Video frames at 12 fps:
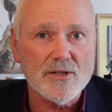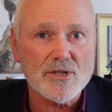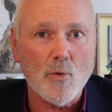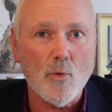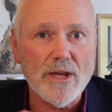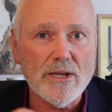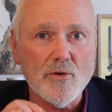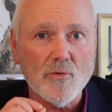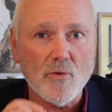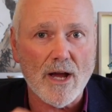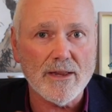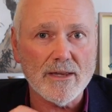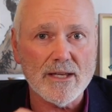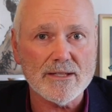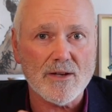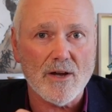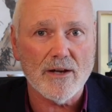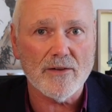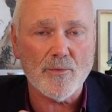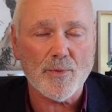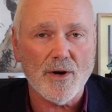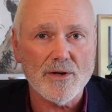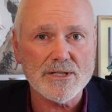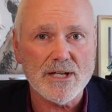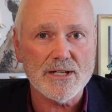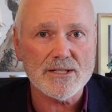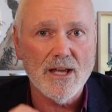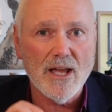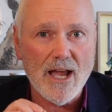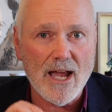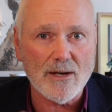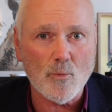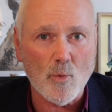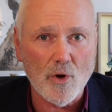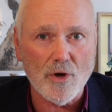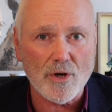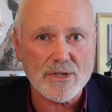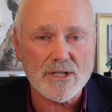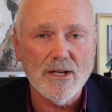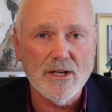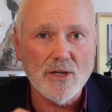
So when you run this kind of a process and it works,